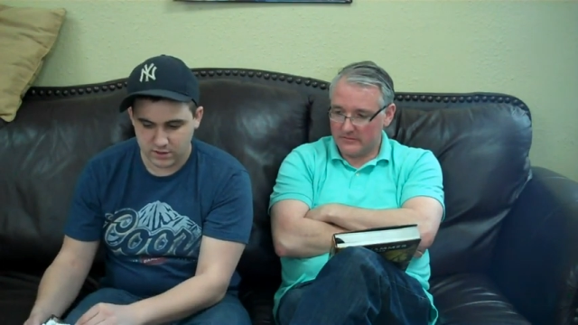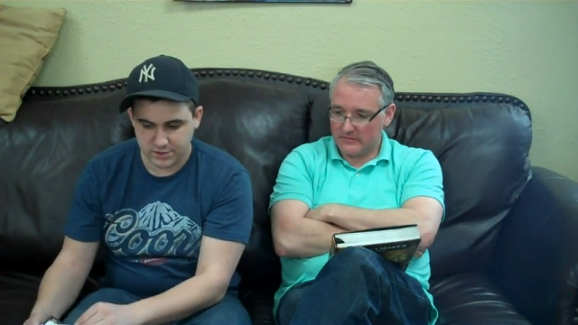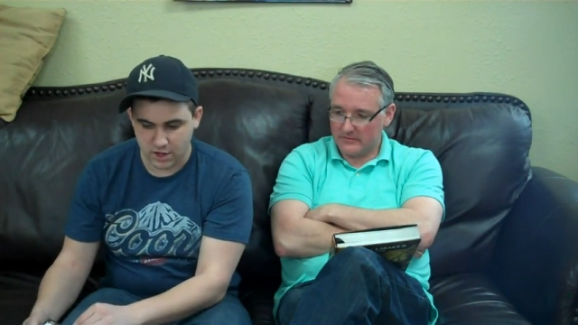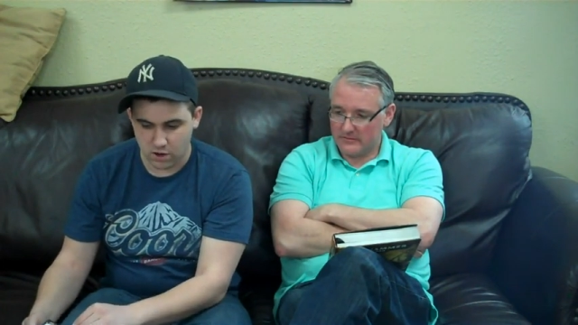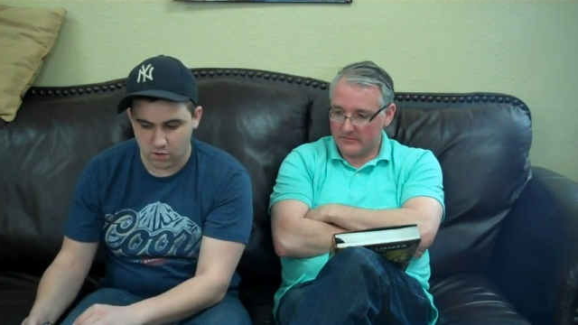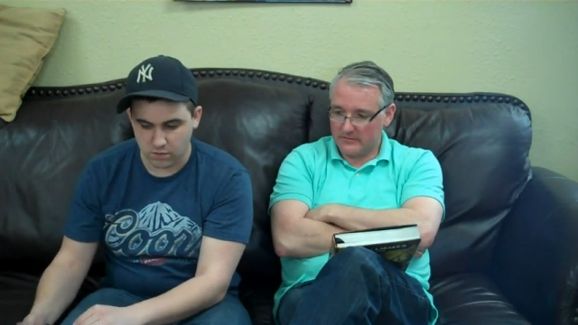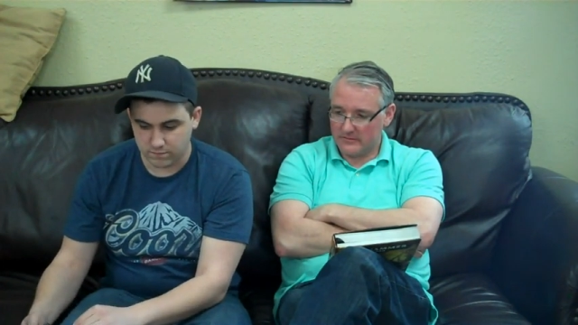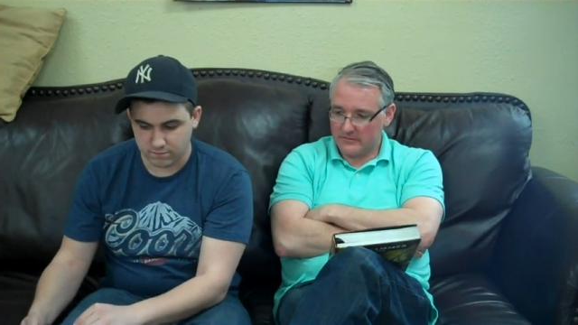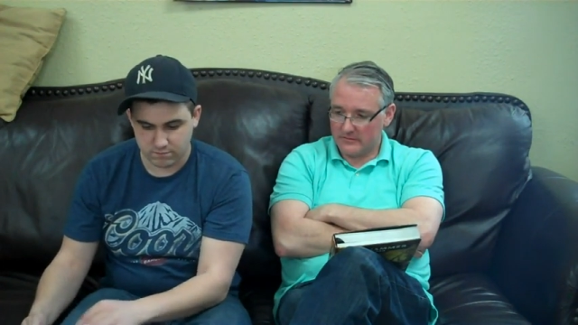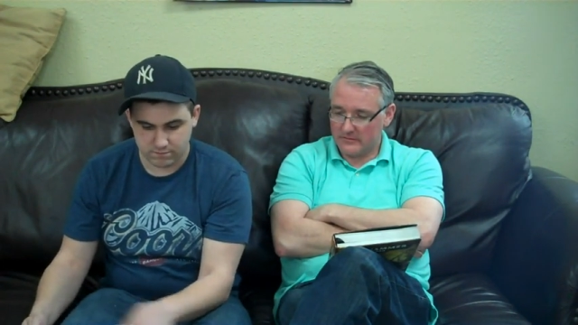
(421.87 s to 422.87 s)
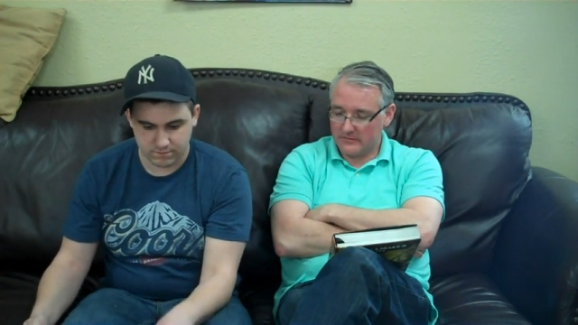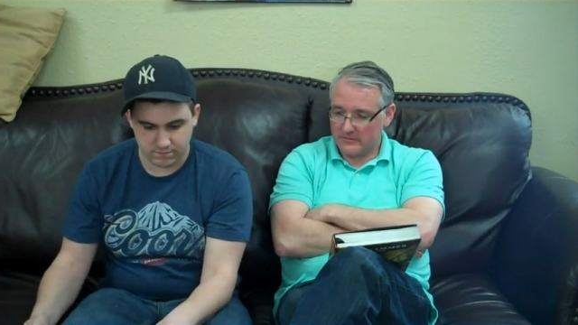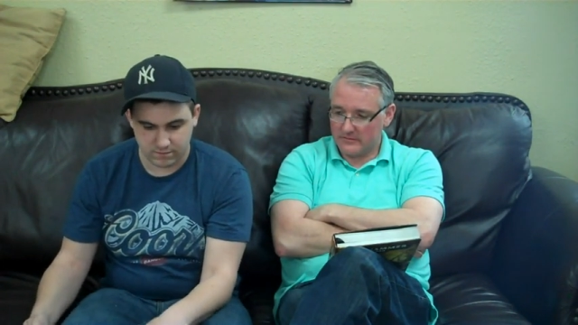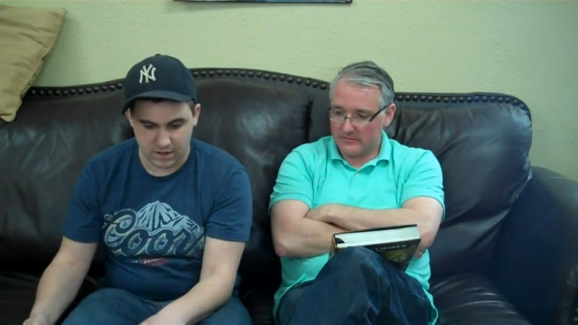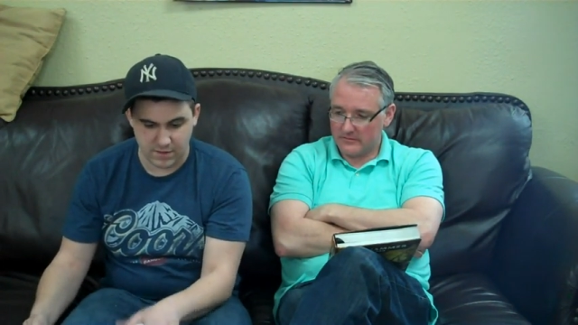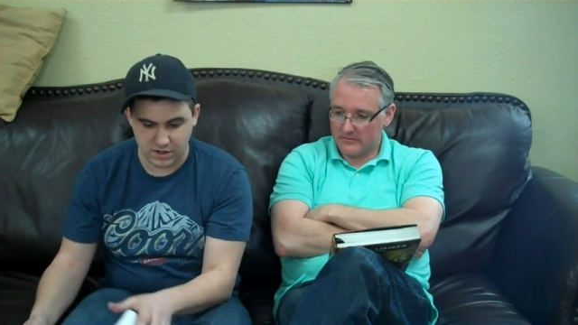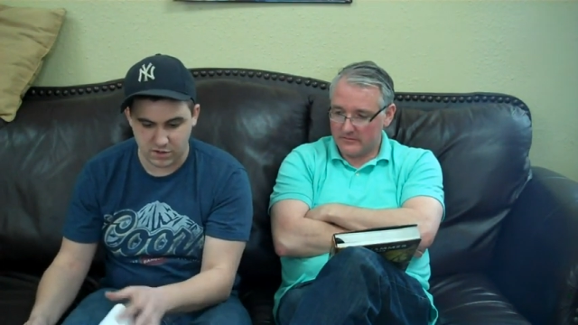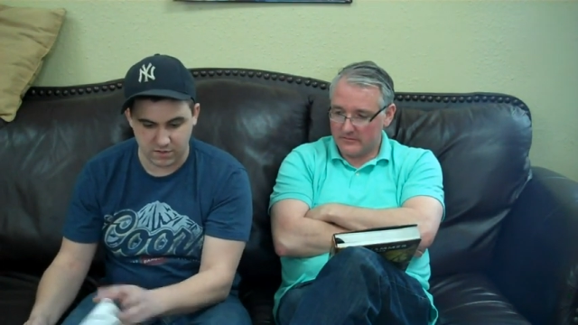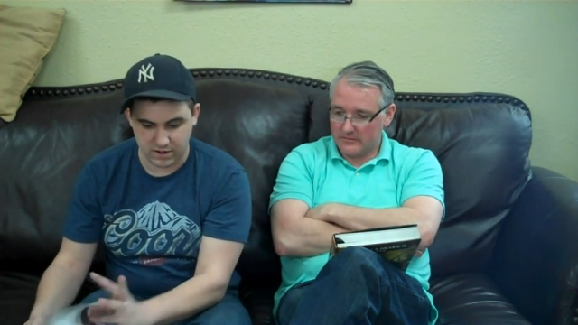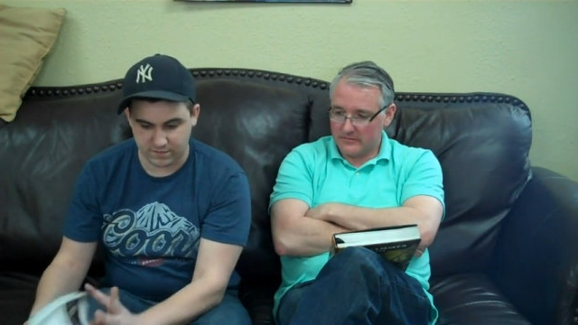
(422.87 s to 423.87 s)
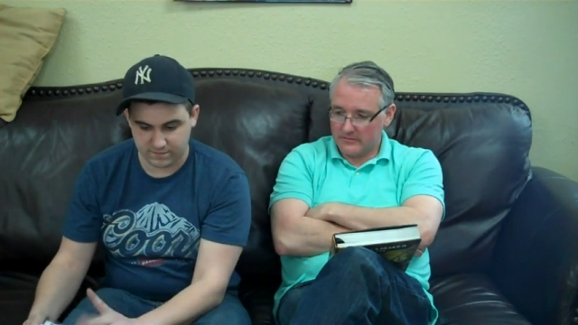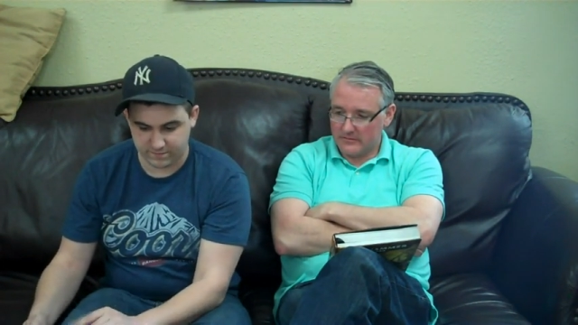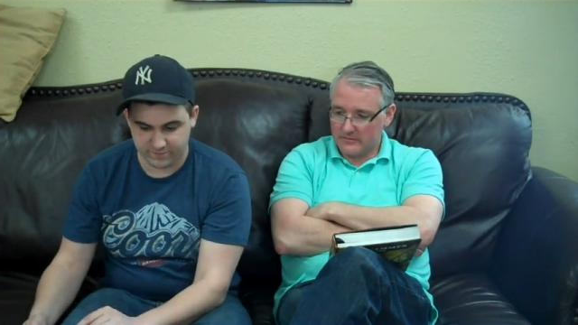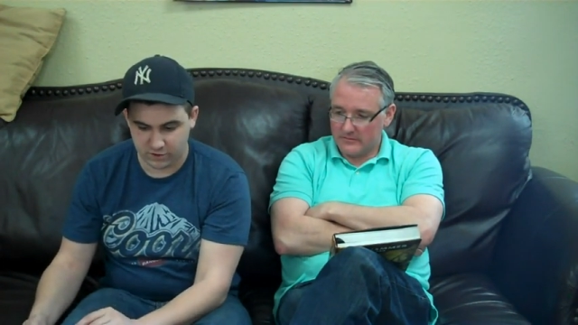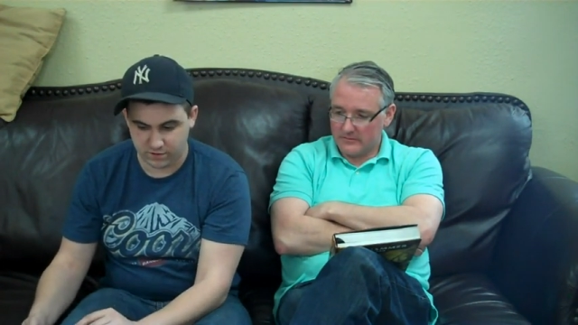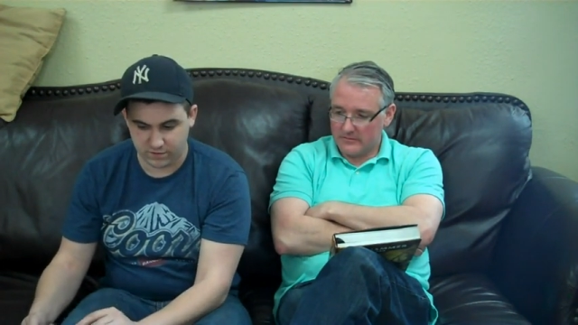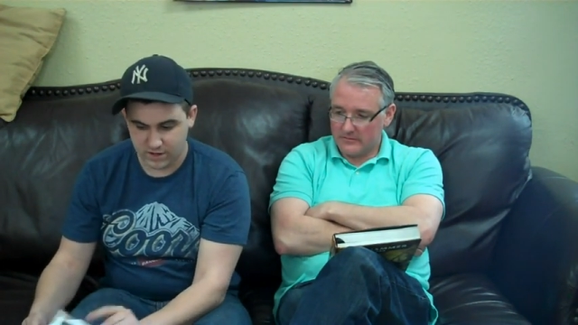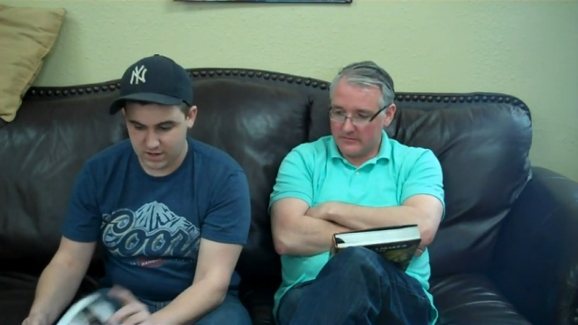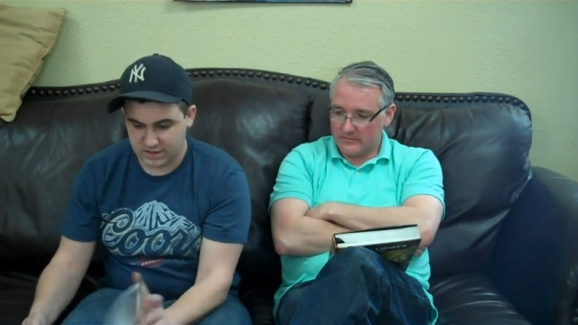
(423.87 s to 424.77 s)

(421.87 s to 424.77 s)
Speaker 1: So, I mean, you can, for